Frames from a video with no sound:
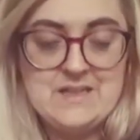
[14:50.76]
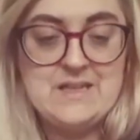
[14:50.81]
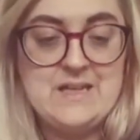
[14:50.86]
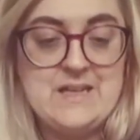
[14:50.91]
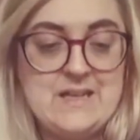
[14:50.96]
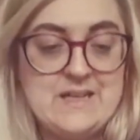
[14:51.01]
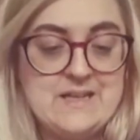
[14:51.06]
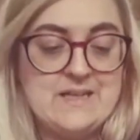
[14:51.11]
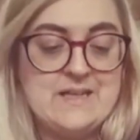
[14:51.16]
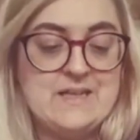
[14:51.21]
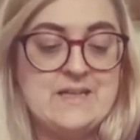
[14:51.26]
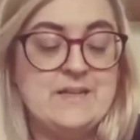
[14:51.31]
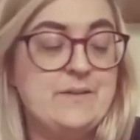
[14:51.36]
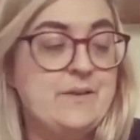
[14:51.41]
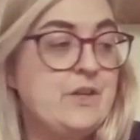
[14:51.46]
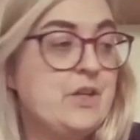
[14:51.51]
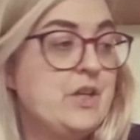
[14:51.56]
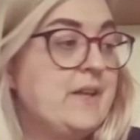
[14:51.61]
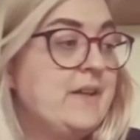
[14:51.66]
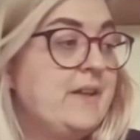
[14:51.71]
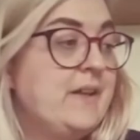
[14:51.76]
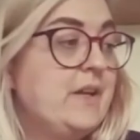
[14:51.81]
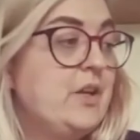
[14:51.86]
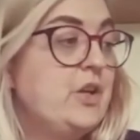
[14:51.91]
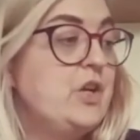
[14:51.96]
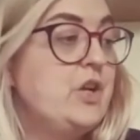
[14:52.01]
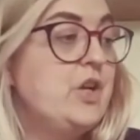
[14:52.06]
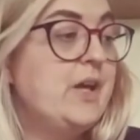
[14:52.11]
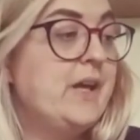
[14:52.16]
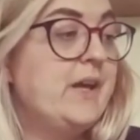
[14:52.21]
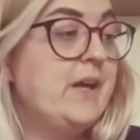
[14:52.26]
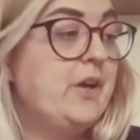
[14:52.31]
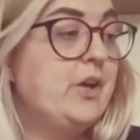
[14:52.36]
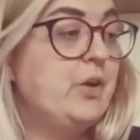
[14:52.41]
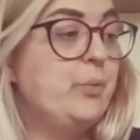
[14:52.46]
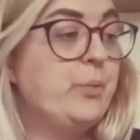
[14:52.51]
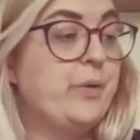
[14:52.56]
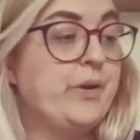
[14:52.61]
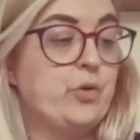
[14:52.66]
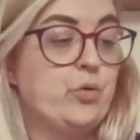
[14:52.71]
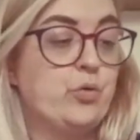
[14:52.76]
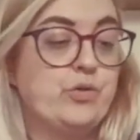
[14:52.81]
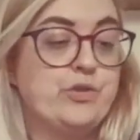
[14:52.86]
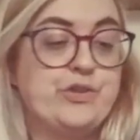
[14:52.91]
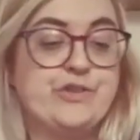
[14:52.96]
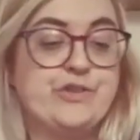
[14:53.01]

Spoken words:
And now we're going to